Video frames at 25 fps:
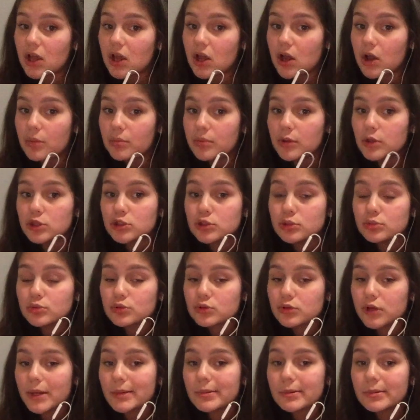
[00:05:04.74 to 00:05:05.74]
up and
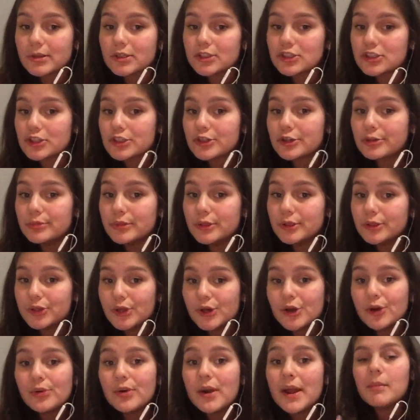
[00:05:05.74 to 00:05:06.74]
subscribe to my channel
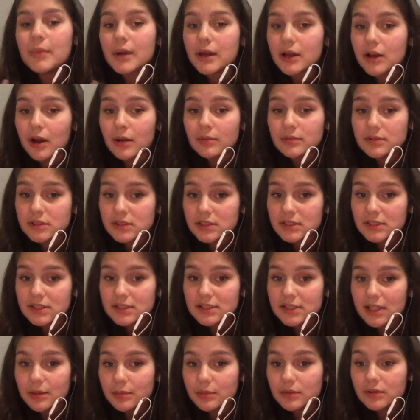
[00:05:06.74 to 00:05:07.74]
below. My comments are
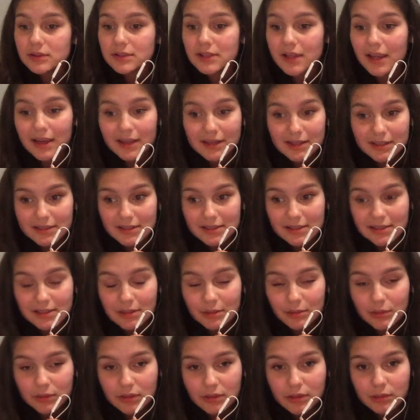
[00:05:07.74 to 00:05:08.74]
disabled. I didn't
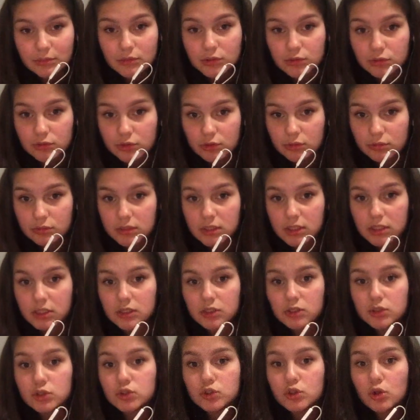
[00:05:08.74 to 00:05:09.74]
disable them. YouTube
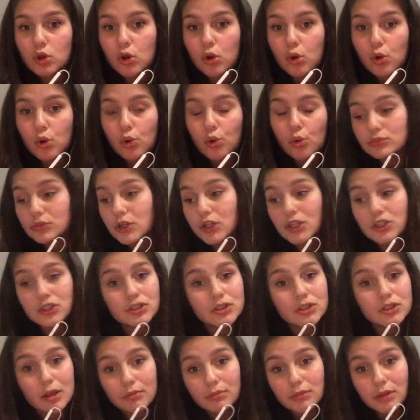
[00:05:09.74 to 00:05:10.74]
did. So it's
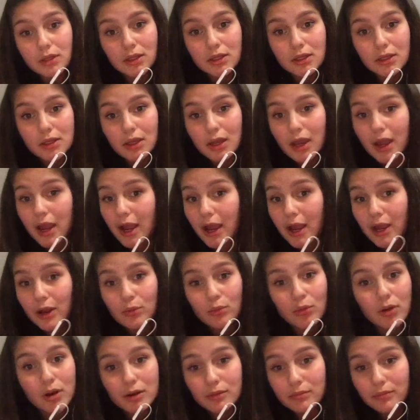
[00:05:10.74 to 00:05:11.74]
not me. I
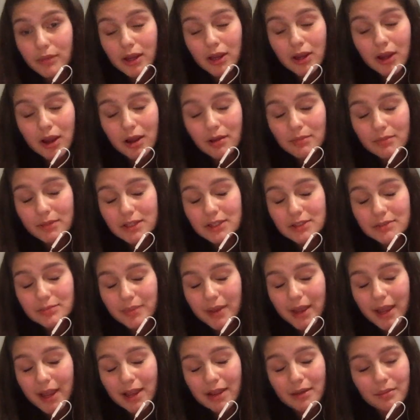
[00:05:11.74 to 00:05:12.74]
want my comments
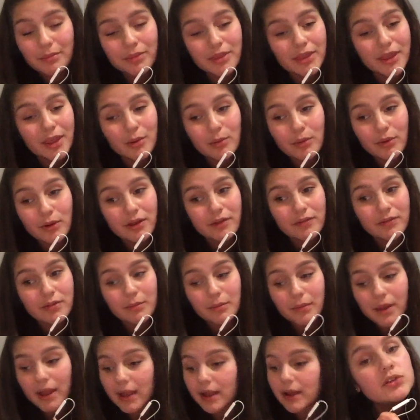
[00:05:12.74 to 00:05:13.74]
back, but they won't give them
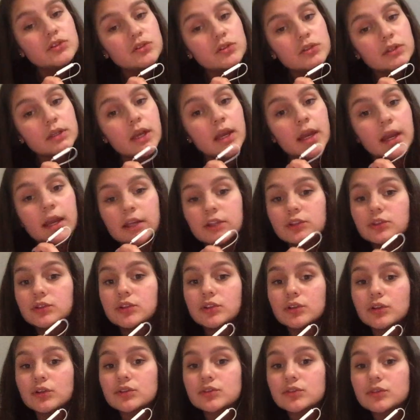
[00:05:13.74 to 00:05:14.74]
back. So yeah, and you
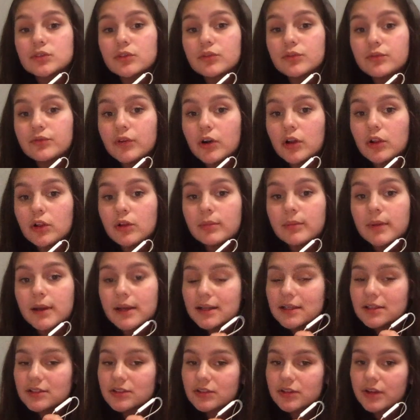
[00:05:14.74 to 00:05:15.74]
can also follow my
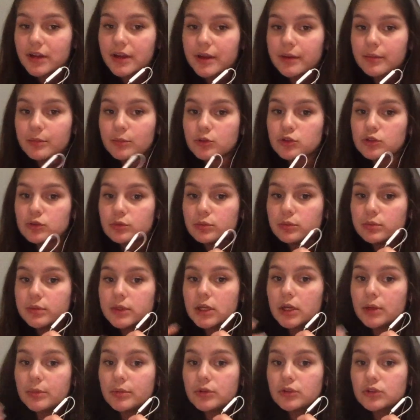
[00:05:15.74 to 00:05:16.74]
Instagram, which will be
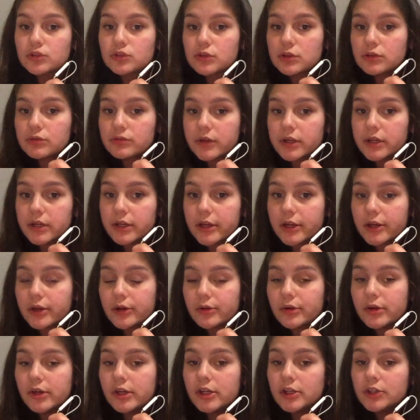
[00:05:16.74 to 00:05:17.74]
up on the screen right now.
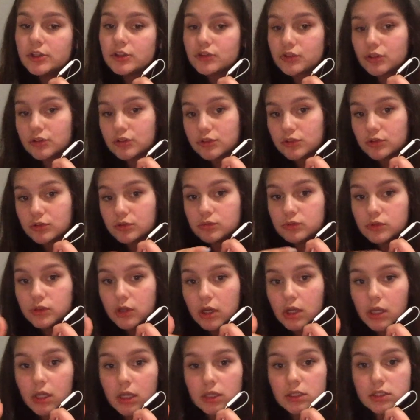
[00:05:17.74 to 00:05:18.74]

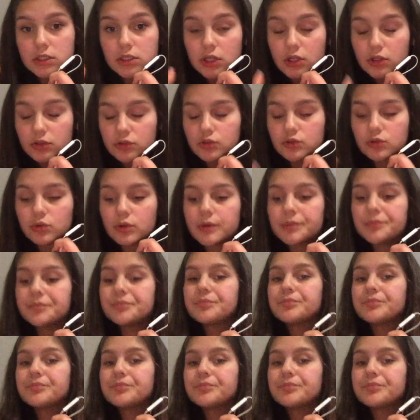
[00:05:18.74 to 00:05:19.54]
cansuu.s underscore.